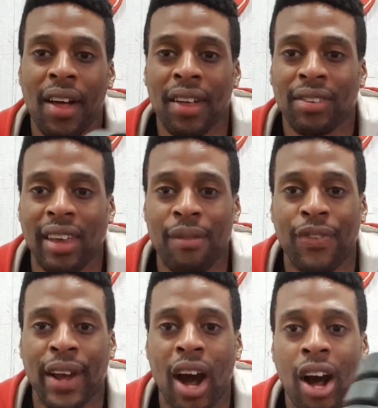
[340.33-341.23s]
Same
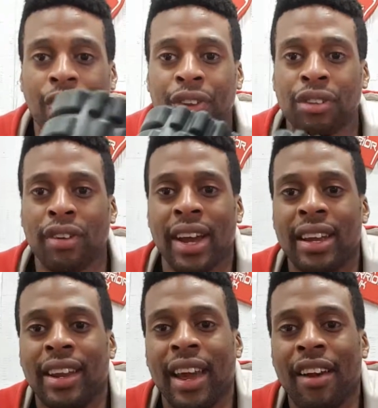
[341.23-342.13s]
thing after you
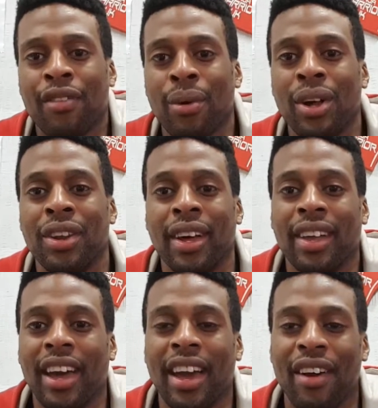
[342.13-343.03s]
train. Everyone
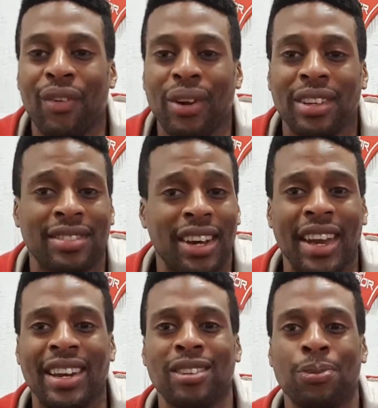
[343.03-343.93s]
that's done
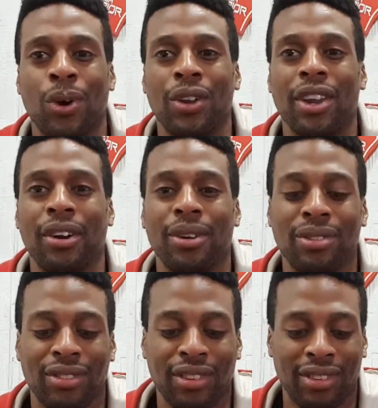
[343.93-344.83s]
any sport
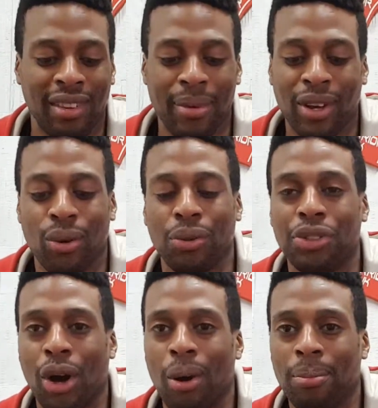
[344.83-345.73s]
knows something called
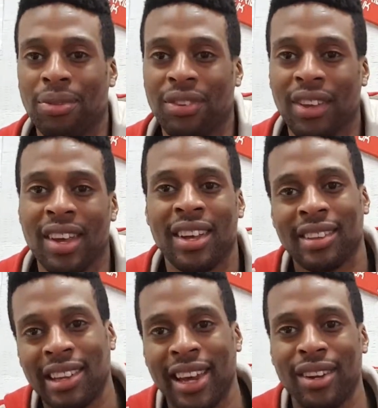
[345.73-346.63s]
DOMS,
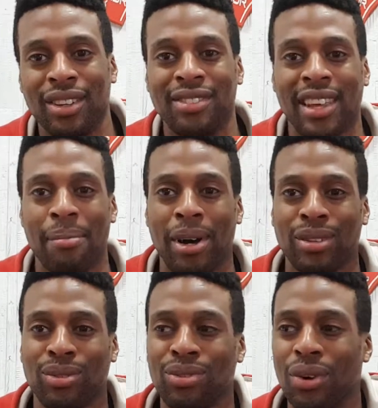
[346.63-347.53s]
delayed onset
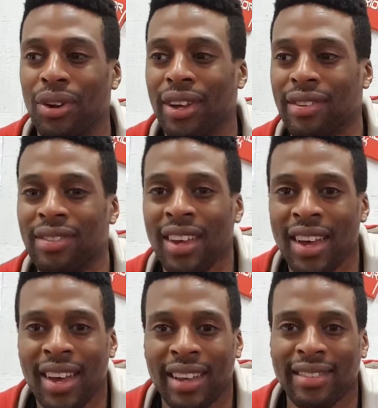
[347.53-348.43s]
muscle soreness.
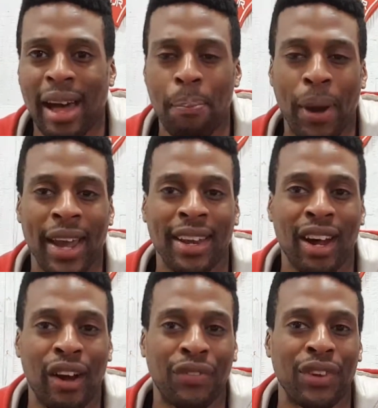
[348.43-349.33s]
It's that pain
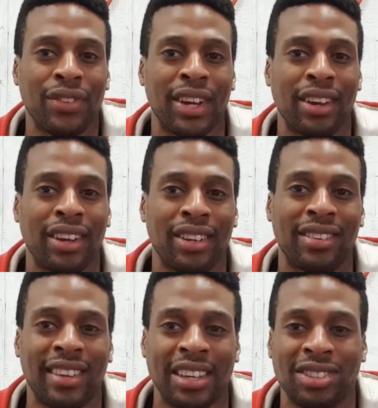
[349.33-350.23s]
after you've done a good
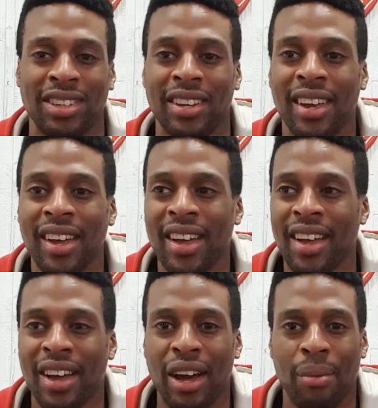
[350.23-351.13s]
session.
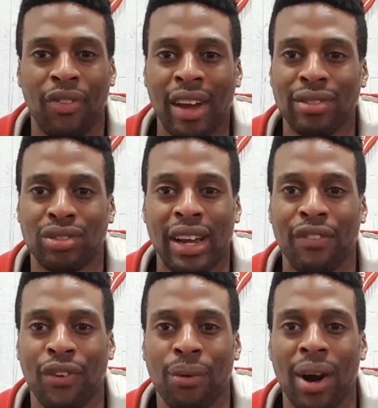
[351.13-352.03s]
If you haven't
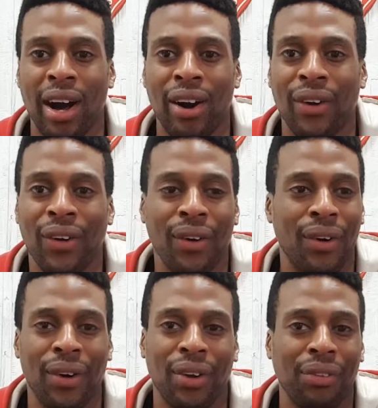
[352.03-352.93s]
trained for a while,
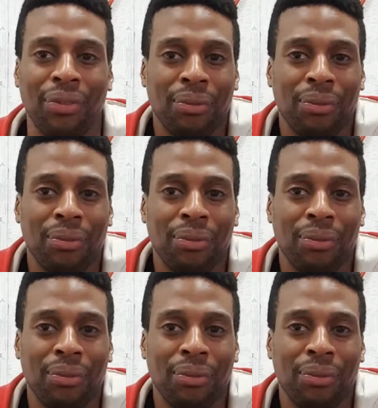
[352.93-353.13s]
or